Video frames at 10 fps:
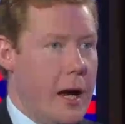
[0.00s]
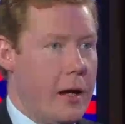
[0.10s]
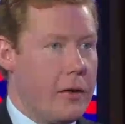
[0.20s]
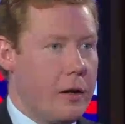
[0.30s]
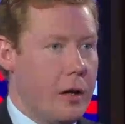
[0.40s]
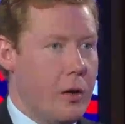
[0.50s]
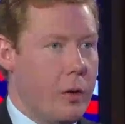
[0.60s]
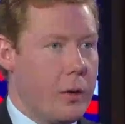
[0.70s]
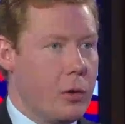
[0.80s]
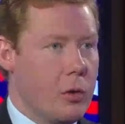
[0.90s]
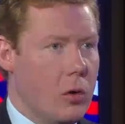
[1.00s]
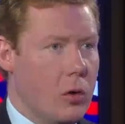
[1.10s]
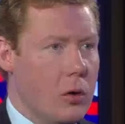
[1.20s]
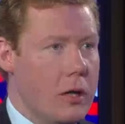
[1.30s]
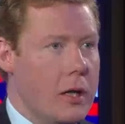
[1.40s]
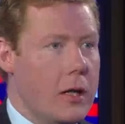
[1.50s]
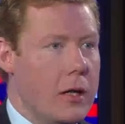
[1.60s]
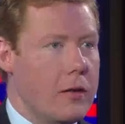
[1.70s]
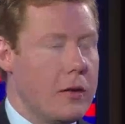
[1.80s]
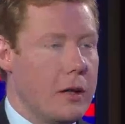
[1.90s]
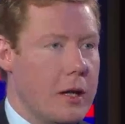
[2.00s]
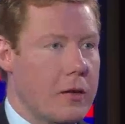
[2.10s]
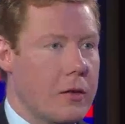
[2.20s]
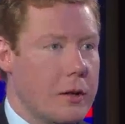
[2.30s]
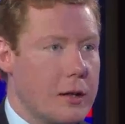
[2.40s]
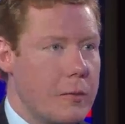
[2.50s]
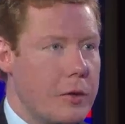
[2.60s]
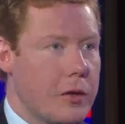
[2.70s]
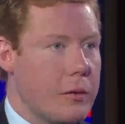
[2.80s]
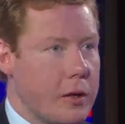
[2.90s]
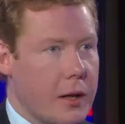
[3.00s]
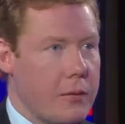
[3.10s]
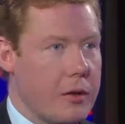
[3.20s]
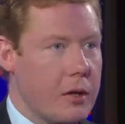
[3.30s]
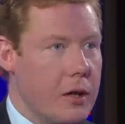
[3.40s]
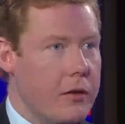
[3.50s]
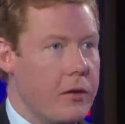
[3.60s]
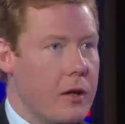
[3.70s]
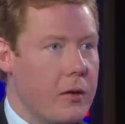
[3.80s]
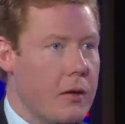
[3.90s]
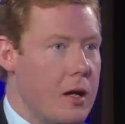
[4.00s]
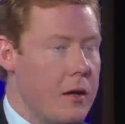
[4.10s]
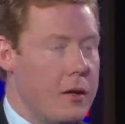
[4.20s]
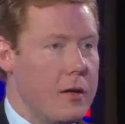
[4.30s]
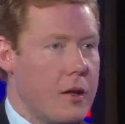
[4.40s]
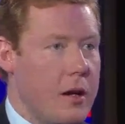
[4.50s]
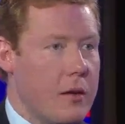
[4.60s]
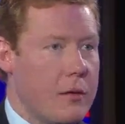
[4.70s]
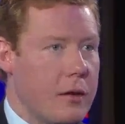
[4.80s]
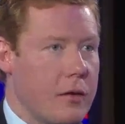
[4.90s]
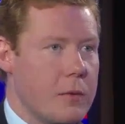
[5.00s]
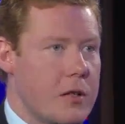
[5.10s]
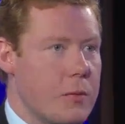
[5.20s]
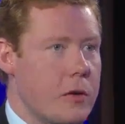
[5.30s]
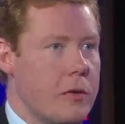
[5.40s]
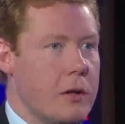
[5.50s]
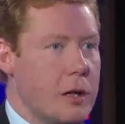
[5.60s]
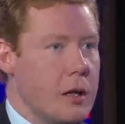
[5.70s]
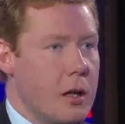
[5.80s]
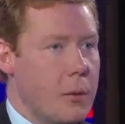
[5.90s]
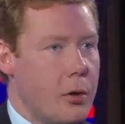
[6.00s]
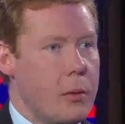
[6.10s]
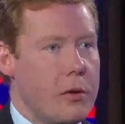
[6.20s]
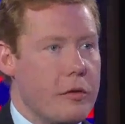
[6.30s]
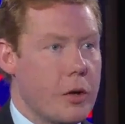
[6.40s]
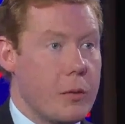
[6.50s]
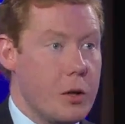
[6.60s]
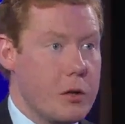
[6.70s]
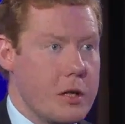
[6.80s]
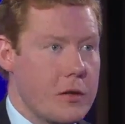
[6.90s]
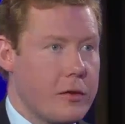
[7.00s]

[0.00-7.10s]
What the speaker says: at Wigmore Hall is akin to the Olympics when it comes to the arts, and these kind of things are much more appropriate for community